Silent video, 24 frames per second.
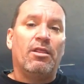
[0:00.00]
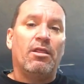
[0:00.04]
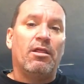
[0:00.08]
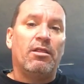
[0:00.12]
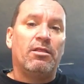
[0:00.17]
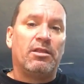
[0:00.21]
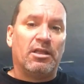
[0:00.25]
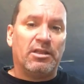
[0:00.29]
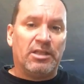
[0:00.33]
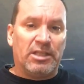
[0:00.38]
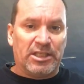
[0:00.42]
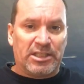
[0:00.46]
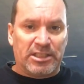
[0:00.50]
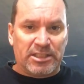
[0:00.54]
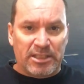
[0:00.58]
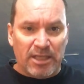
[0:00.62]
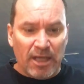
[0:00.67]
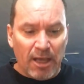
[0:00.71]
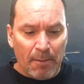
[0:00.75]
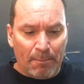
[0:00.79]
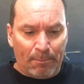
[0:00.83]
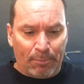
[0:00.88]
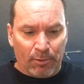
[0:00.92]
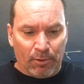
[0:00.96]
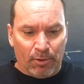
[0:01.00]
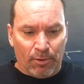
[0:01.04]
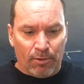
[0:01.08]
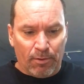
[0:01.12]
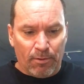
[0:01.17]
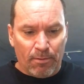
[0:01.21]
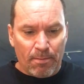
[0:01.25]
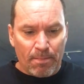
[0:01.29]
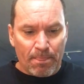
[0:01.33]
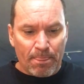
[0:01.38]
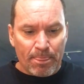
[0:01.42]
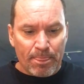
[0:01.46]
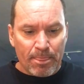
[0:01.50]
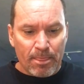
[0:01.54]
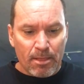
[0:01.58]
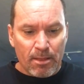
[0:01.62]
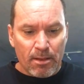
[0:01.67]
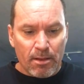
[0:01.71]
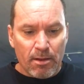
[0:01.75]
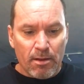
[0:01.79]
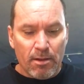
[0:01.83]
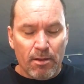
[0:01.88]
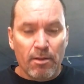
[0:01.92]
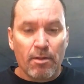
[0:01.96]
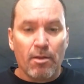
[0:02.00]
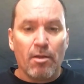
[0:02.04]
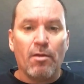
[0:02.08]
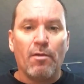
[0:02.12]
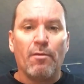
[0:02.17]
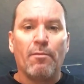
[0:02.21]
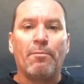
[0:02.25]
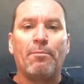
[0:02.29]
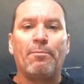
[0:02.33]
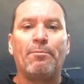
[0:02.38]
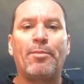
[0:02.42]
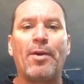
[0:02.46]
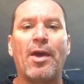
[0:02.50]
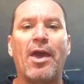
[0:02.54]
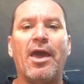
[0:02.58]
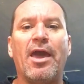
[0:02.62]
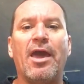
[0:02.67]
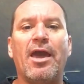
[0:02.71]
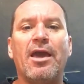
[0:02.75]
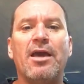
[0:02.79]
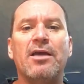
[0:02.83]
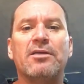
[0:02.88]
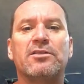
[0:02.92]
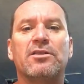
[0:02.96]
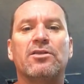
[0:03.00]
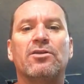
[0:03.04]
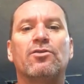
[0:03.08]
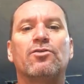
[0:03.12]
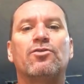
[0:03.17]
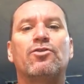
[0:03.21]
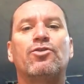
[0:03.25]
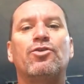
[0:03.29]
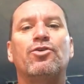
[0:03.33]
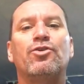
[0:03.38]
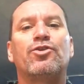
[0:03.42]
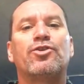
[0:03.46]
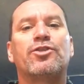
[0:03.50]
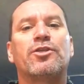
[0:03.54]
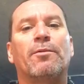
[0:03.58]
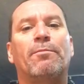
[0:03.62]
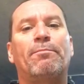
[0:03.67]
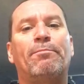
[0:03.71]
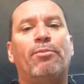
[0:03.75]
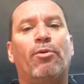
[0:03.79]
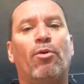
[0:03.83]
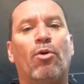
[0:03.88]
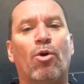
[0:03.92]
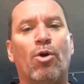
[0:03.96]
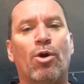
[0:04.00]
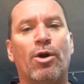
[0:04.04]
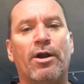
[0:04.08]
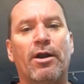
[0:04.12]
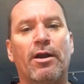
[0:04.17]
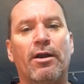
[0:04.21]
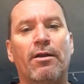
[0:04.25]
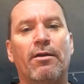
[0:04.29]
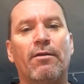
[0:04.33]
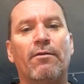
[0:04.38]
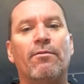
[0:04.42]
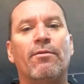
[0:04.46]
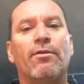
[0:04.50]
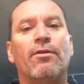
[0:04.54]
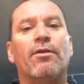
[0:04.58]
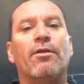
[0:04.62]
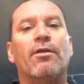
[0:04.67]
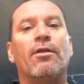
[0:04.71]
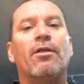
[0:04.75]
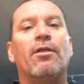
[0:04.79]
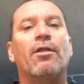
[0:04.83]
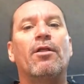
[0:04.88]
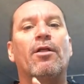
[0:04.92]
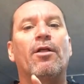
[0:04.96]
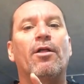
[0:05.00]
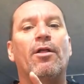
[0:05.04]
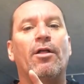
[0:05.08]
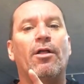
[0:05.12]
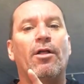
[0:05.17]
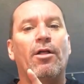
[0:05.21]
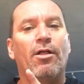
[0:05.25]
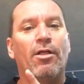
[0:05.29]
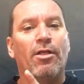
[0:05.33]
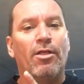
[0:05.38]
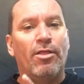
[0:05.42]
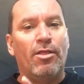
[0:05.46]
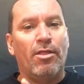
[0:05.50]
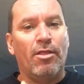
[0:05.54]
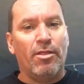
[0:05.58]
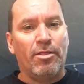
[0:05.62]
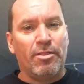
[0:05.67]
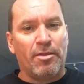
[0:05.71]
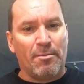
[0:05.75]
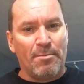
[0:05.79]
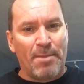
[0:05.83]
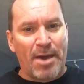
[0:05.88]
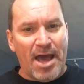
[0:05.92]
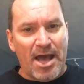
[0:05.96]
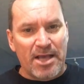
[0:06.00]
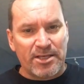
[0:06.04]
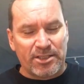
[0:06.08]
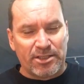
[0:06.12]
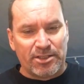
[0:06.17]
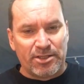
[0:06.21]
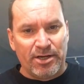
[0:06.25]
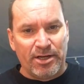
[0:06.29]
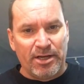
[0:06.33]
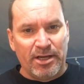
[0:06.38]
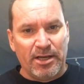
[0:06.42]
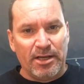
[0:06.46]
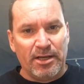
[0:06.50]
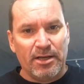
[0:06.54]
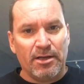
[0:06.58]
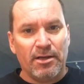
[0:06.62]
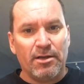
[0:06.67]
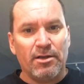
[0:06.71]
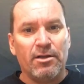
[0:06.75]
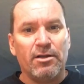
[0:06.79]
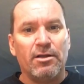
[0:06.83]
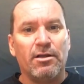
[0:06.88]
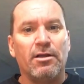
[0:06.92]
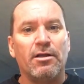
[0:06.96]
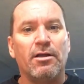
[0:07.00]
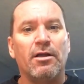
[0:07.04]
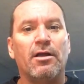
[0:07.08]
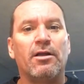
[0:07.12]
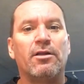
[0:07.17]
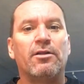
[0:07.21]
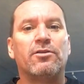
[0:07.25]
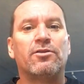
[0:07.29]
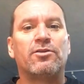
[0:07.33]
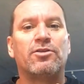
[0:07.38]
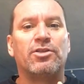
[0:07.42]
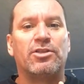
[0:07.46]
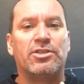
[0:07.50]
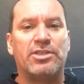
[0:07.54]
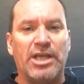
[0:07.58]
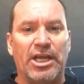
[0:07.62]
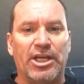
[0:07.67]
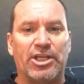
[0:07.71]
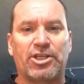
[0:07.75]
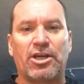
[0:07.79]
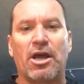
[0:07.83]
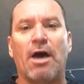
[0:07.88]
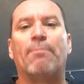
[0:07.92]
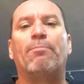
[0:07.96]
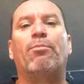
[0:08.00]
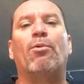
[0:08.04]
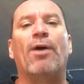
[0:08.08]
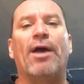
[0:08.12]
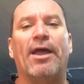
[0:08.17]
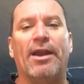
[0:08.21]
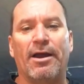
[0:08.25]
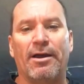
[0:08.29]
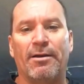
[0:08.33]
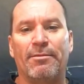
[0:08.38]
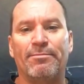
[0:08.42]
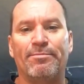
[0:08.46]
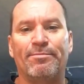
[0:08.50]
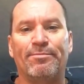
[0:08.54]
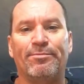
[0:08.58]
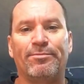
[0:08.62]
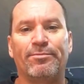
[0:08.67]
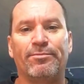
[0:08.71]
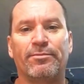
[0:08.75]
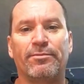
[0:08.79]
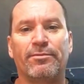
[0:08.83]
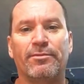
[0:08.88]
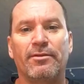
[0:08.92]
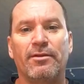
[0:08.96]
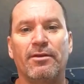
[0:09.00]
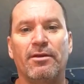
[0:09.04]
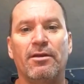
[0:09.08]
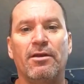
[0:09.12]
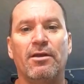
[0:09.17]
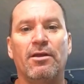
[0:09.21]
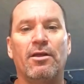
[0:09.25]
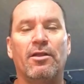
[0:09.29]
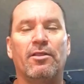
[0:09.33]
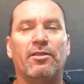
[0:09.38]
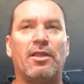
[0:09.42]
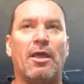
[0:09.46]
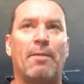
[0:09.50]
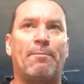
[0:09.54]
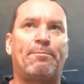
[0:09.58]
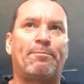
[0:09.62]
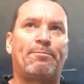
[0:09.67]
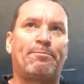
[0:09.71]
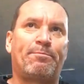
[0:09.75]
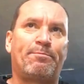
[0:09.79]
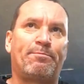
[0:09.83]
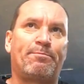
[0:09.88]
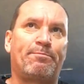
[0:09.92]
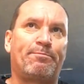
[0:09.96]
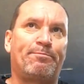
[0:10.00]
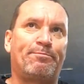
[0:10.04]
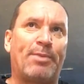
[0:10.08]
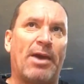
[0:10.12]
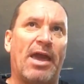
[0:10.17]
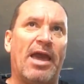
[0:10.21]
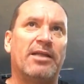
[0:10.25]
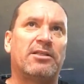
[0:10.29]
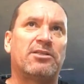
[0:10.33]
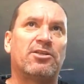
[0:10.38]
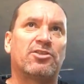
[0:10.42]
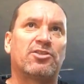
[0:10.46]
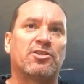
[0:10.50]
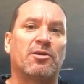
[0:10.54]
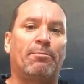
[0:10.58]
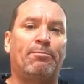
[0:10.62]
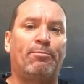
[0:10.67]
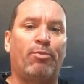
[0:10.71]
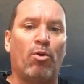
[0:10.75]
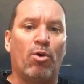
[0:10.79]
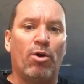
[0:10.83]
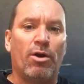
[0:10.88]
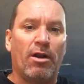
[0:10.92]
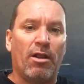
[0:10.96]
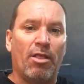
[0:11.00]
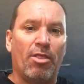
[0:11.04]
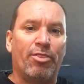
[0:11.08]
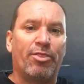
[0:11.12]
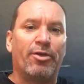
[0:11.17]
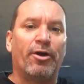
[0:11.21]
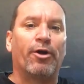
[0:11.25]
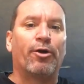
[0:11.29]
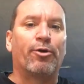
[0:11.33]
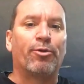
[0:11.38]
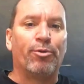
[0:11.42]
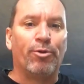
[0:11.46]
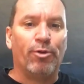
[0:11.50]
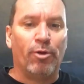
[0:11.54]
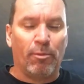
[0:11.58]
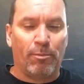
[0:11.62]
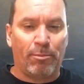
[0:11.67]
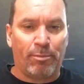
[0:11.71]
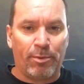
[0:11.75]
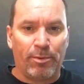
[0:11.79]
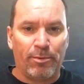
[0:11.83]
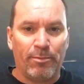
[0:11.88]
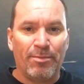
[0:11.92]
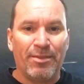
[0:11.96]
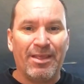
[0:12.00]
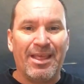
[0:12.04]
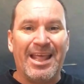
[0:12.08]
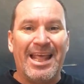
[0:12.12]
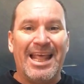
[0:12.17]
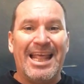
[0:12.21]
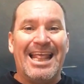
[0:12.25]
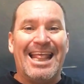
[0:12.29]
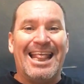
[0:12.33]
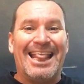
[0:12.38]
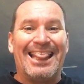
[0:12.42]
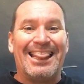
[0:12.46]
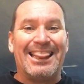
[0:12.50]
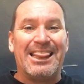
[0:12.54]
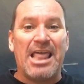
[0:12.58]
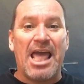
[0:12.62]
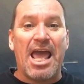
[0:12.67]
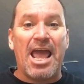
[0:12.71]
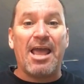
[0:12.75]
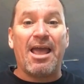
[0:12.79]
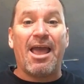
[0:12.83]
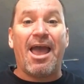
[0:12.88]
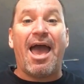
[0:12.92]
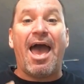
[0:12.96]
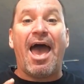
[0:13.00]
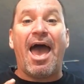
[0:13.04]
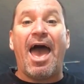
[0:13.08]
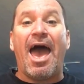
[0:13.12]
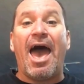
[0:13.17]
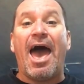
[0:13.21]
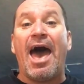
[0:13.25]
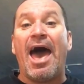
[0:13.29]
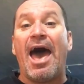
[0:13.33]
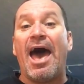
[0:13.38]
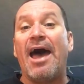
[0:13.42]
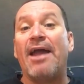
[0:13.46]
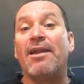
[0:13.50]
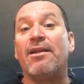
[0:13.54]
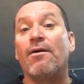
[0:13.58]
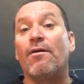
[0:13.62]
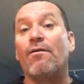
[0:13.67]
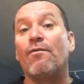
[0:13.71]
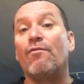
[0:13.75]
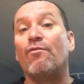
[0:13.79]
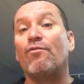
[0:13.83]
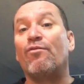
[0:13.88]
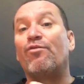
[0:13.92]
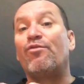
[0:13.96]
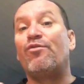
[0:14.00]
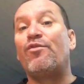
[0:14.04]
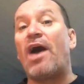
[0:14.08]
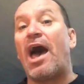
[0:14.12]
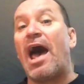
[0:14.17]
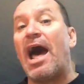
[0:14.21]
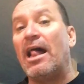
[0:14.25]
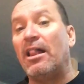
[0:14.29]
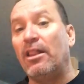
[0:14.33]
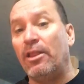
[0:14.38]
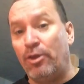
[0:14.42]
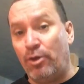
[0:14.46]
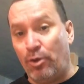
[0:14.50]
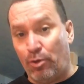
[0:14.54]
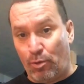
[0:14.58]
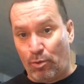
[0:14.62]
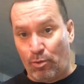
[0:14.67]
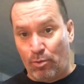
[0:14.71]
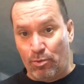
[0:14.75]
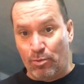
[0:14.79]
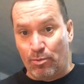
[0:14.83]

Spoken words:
The discipulo pays to support the Mestre to teach capoeira. They pay to support the group. They add value